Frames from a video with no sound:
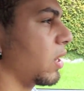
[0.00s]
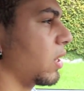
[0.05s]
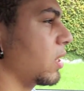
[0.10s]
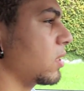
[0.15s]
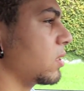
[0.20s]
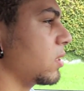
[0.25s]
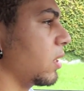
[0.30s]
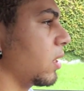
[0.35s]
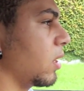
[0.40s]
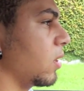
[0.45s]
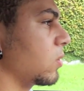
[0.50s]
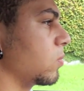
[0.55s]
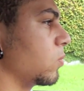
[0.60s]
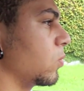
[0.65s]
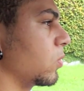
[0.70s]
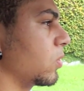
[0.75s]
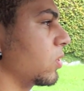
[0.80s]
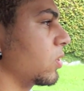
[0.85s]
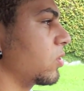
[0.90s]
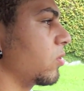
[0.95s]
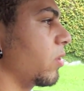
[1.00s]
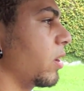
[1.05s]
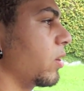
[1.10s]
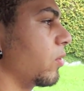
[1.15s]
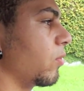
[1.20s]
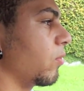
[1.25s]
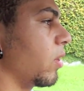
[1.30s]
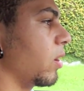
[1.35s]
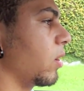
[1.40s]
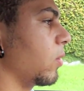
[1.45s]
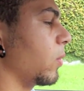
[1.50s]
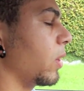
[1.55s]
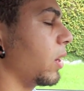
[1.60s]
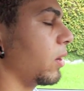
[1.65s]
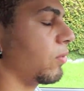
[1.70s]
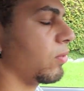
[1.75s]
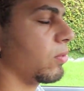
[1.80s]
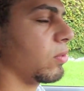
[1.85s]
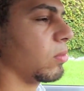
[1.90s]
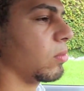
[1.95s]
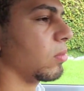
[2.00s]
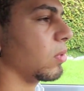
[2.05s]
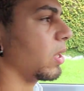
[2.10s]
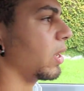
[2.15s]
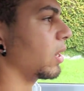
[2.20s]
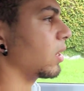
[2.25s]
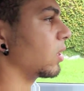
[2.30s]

guess I was more just trying to run away from